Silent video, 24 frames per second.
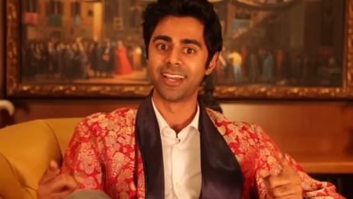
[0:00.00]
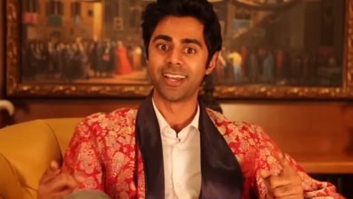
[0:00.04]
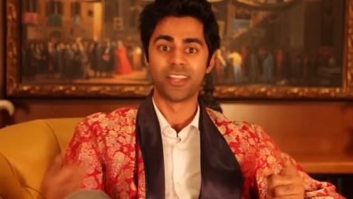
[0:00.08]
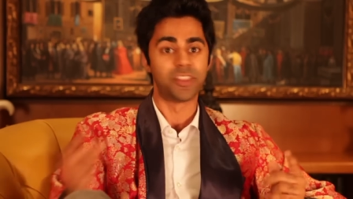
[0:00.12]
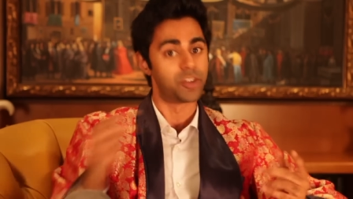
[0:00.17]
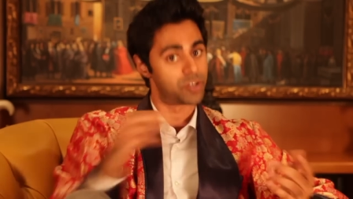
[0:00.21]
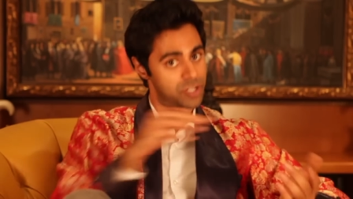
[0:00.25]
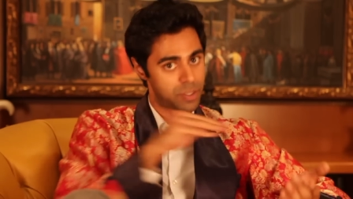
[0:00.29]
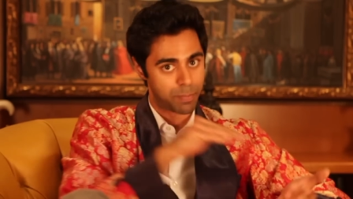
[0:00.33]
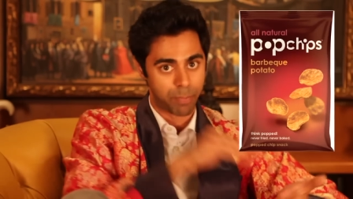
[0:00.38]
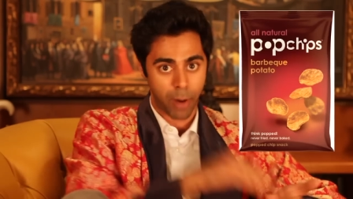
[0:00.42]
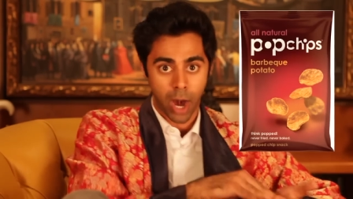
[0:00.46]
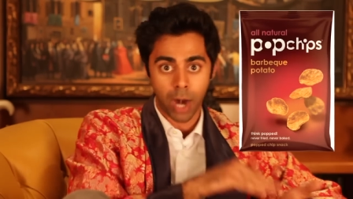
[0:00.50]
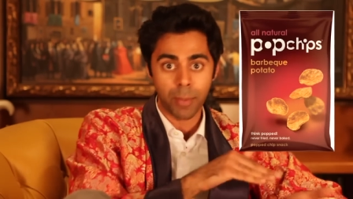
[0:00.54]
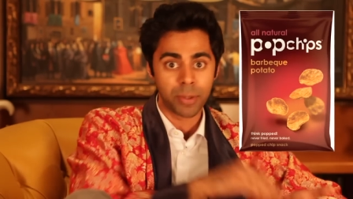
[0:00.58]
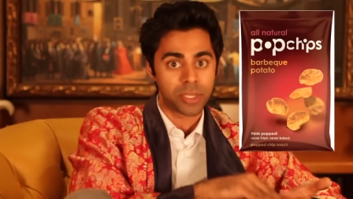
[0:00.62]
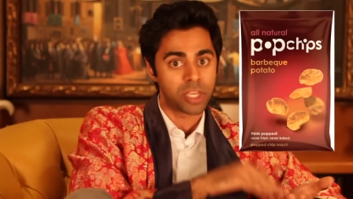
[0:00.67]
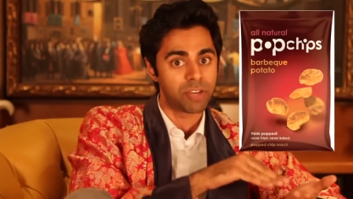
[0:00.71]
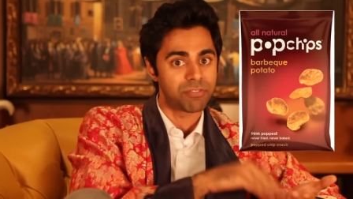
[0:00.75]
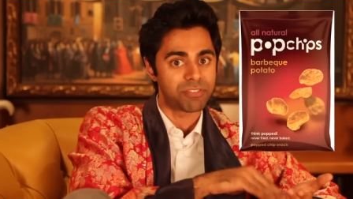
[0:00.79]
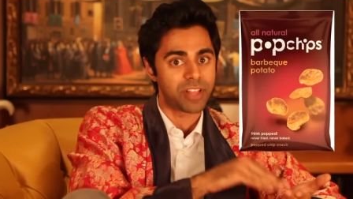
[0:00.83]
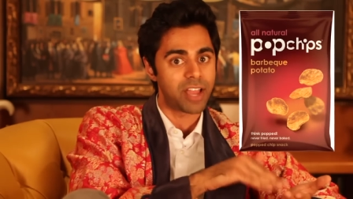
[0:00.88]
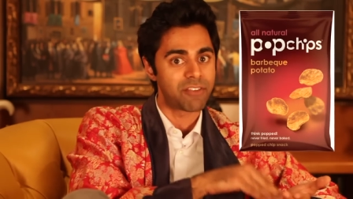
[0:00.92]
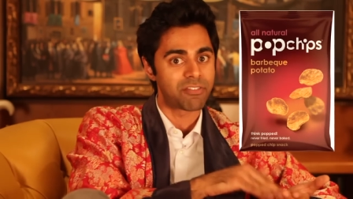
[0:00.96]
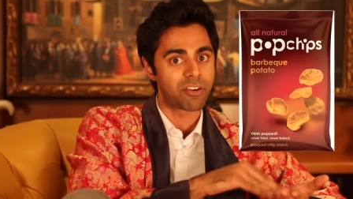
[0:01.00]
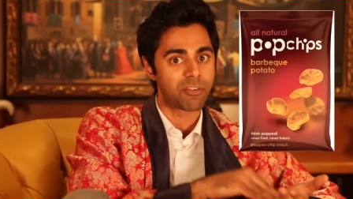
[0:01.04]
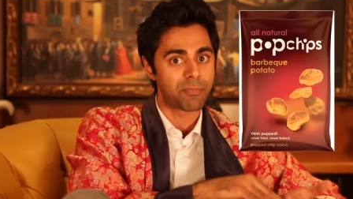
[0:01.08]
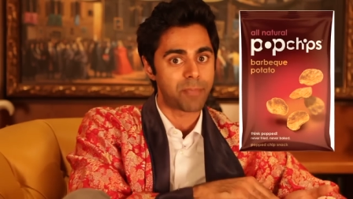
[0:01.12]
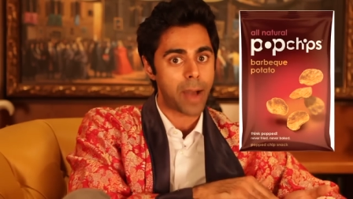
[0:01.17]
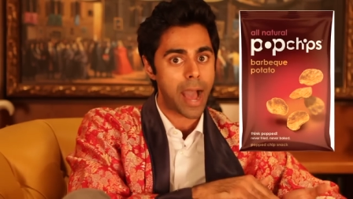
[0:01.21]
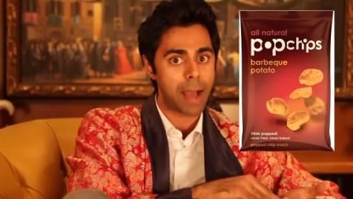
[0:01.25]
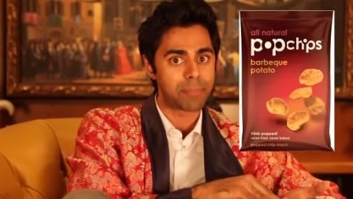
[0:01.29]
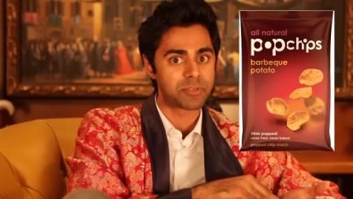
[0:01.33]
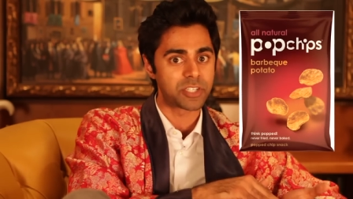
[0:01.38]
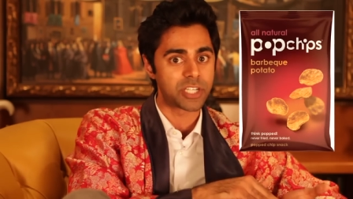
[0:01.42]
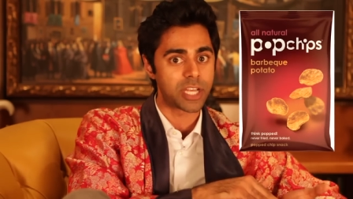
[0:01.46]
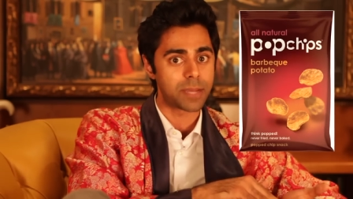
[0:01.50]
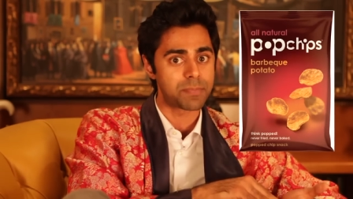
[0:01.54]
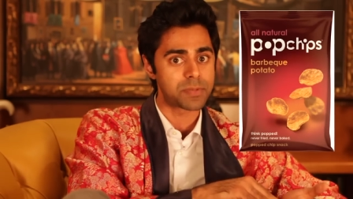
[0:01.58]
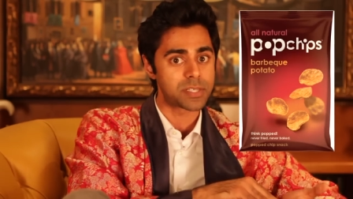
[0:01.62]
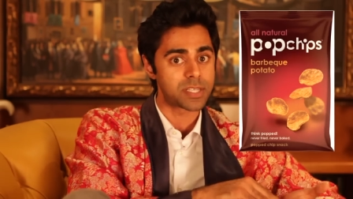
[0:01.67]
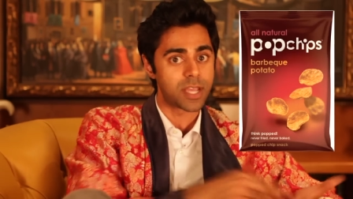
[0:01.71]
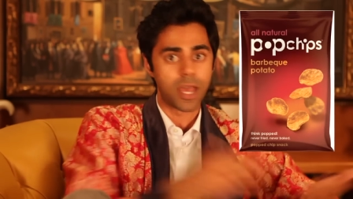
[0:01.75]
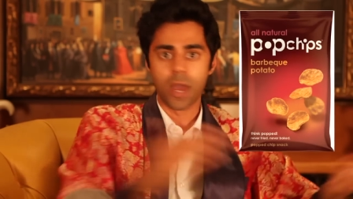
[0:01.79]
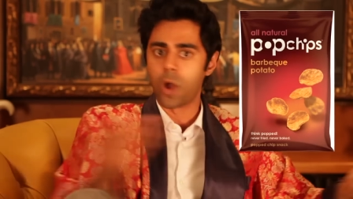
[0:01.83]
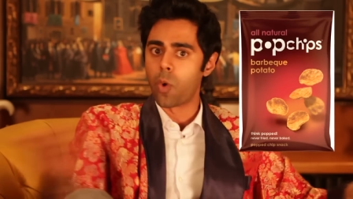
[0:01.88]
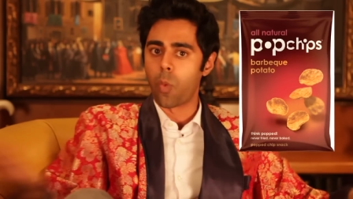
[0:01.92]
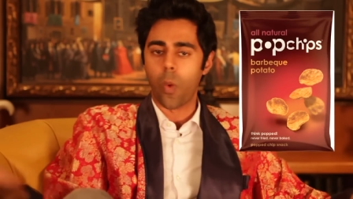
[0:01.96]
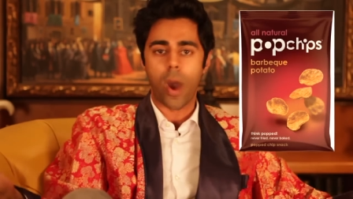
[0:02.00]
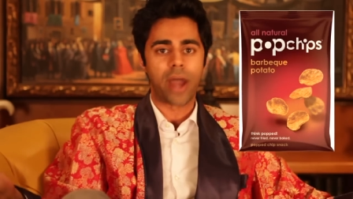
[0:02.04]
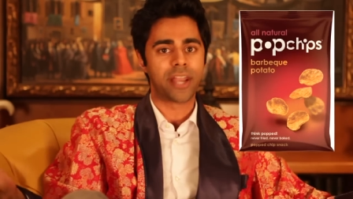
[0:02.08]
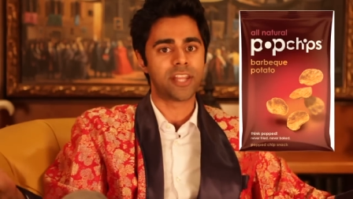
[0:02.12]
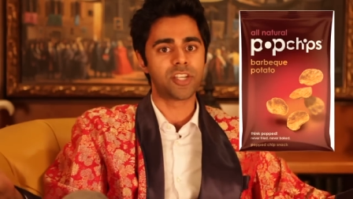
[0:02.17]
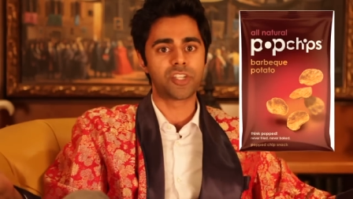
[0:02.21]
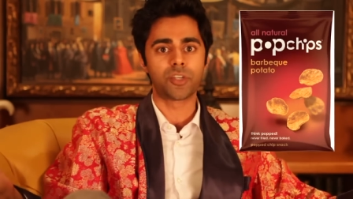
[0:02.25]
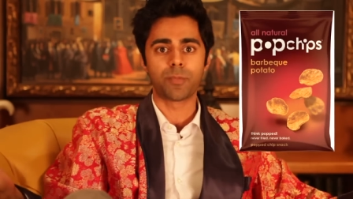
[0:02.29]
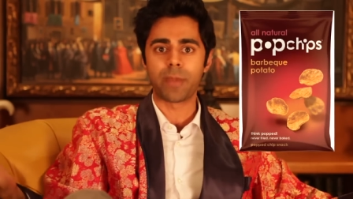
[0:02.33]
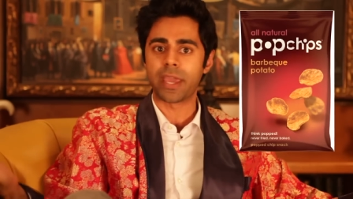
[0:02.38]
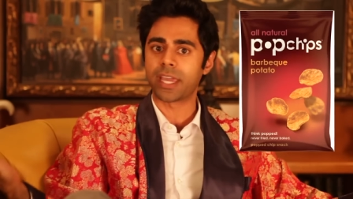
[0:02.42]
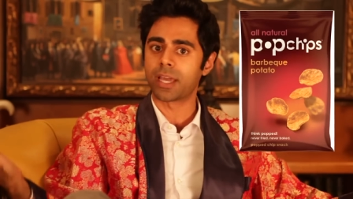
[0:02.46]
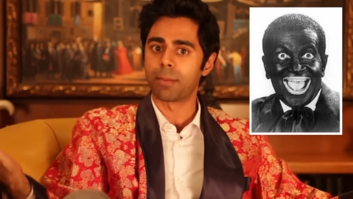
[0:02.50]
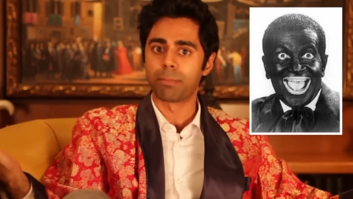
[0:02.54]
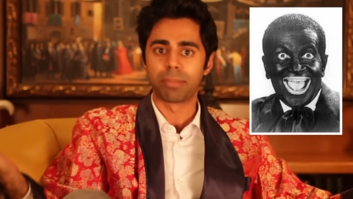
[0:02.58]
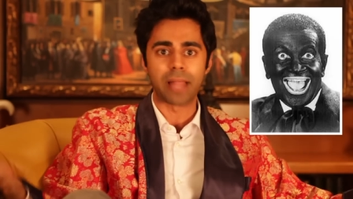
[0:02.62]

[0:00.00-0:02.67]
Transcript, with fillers: There's a barbecue flavor of pop chips. Why didn't you make them